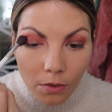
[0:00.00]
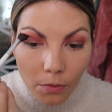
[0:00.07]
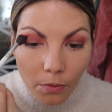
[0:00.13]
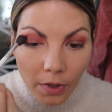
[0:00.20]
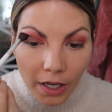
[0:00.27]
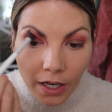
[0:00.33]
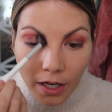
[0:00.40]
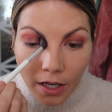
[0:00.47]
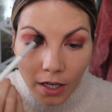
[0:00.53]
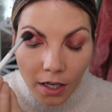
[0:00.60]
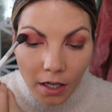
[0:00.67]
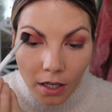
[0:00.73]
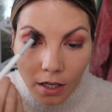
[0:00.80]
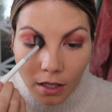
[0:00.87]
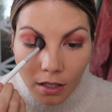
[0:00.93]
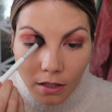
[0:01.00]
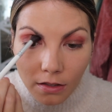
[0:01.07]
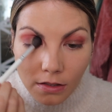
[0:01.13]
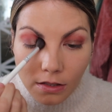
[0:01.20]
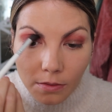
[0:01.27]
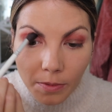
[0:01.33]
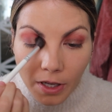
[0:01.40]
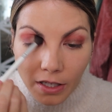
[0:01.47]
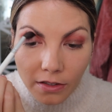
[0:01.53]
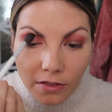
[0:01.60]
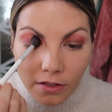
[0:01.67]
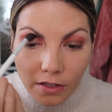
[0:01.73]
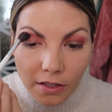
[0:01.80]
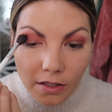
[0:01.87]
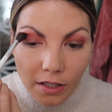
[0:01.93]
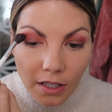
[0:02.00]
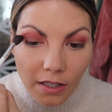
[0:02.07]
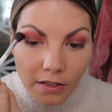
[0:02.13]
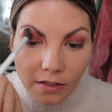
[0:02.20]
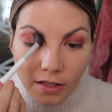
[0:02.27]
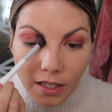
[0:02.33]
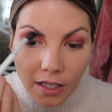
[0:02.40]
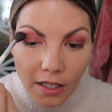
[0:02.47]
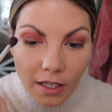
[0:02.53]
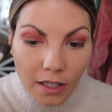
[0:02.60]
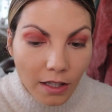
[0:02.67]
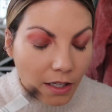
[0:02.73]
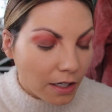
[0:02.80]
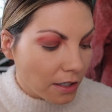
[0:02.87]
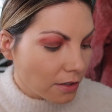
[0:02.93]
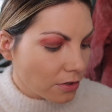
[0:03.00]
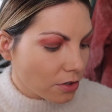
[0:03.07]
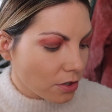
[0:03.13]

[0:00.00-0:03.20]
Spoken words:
where Sponsored is hitting there,